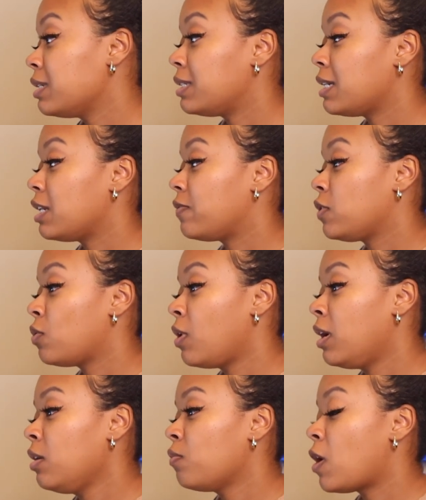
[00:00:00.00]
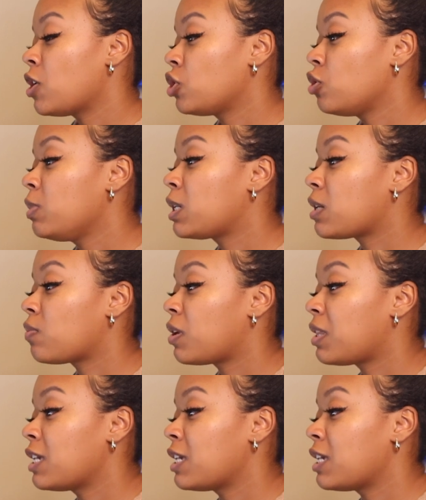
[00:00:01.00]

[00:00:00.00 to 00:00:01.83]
to state if you are in a rush to begin with,